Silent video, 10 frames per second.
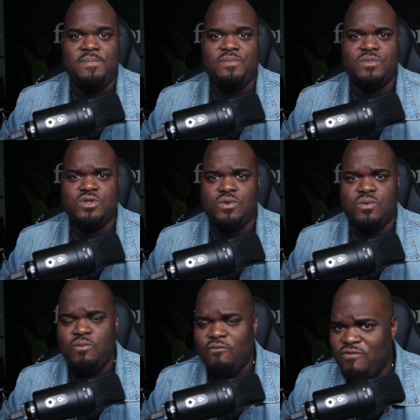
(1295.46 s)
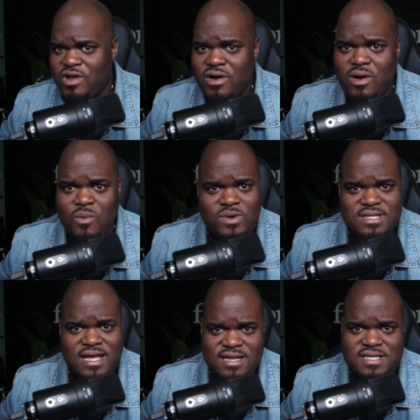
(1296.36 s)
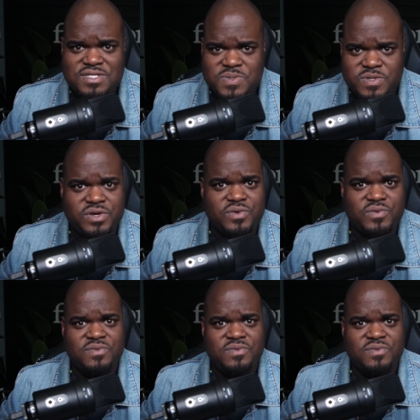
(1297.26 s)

So figure out what that is for you.